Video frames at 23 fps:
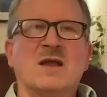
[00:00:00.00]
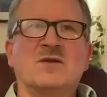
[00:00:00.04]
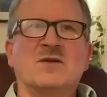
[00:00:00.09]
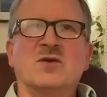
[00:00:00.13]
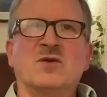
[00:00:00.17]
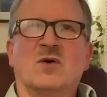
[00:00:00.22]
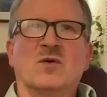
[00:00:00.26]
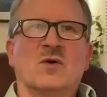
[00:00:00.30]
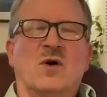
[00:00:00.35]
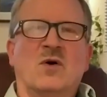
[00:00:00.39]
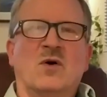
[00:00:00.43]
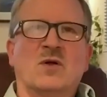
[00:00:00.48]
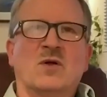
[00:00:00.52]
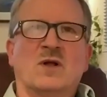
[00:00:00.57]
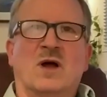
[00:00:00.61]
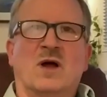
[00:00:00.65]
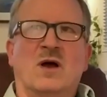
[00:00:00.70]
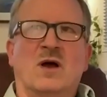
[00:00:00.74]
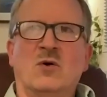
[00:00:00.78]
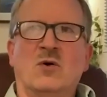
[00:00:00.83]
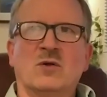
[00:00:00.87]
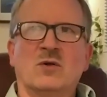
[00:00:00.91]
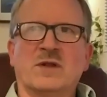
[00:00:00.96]
don't
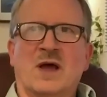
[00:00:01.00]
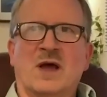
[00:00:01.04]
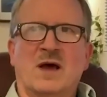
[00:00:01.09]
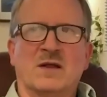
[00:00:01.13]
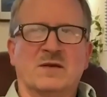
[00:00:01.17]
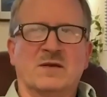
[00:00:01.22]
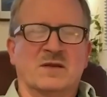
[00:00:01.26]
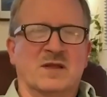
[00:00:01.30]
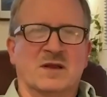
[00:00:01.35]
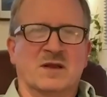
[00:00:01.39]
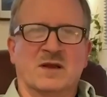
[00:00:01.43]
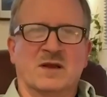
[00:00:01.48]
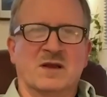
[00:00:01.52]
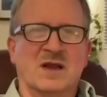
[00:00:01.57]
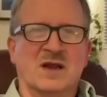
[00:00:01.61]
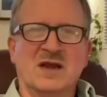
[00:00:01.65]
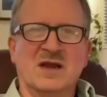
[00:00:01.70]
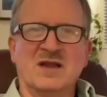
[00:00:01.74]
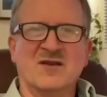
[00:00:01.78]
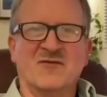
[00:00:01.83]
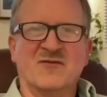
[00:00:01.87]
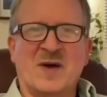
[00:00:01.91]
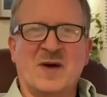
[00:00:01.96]
hold out that
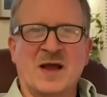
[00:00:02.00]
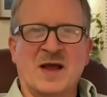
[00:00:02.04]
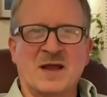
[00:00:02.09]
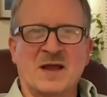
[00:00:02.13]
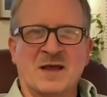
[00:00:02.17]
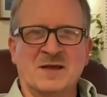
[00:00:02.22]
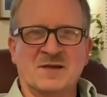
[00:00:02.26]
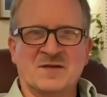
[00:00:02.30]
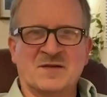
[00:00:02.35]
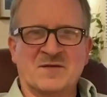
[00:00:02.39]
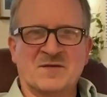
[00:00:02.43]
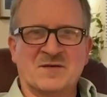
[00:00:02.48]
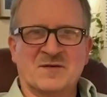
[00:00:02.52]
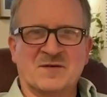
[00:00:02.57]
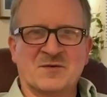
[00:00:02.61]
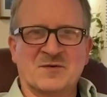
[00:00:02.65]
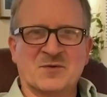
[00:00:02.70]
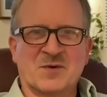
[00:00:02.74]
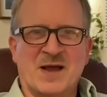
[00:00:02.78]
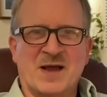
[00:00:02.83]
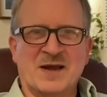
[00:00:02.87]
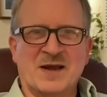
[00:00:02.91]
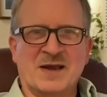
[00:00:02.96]
any of my answers are
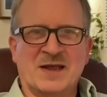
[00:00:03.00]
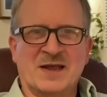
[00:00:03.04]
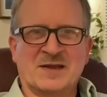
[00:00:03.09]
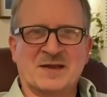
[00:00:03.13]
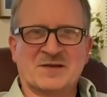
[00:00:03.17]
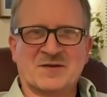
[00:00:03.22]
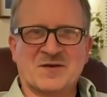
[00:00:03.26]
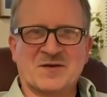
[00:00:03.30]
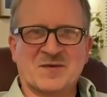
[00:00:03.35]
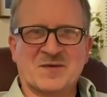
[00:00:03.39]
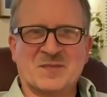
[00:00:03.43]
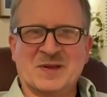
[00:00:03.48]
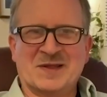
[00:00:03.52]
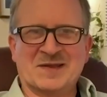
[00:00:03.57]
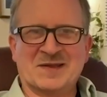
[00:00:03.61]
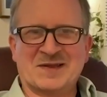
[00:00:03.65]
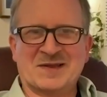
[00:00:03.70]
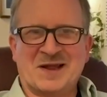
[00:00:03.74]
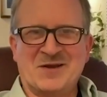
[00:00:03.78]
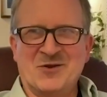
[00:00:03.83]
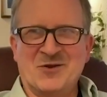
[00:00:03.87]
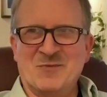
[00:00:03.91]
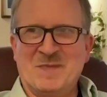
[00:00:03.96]
the right answers, because
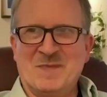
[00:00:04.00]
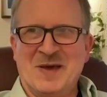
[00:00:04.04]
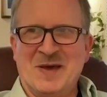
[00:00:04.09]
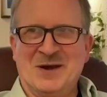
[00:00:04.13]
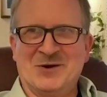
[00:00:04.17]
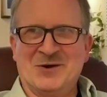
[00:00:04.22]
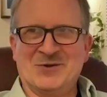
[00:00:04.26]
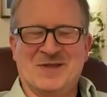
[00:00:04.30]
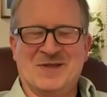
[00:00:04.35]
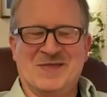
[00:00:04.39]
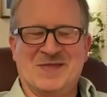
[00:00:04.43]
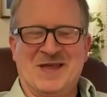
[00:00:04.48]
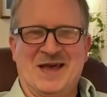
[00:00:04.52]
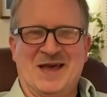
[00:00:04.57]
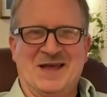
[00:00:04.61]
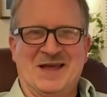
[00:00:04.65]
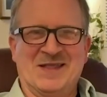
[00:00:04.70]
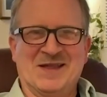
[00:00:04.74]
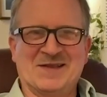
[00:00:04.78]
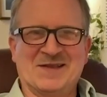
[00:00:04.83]
I know better than that.